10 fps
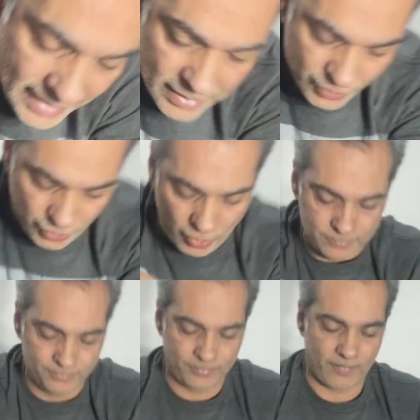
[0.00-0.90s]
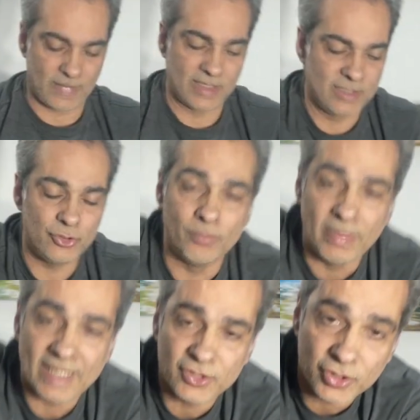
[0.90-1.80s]
So you
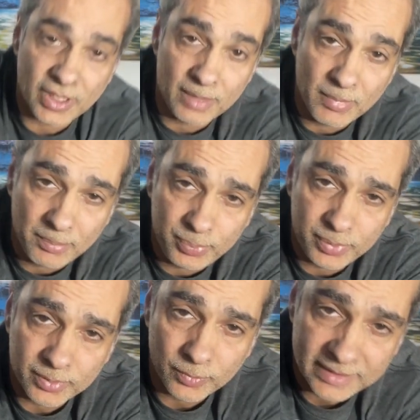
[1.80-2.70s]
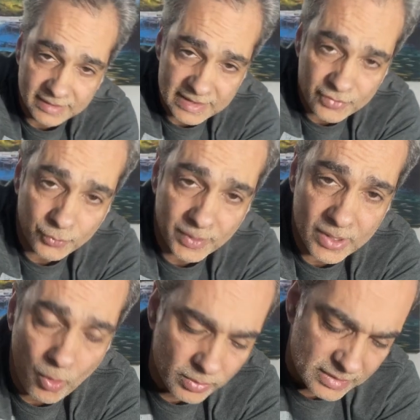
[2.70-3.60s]
match them up with these three
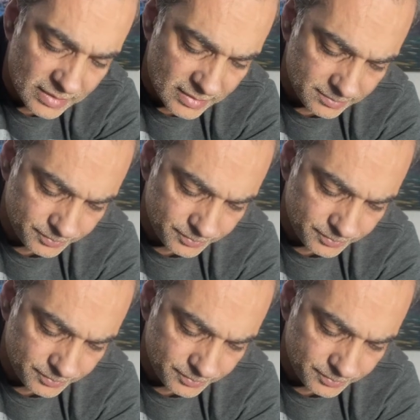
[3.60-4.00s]
holes,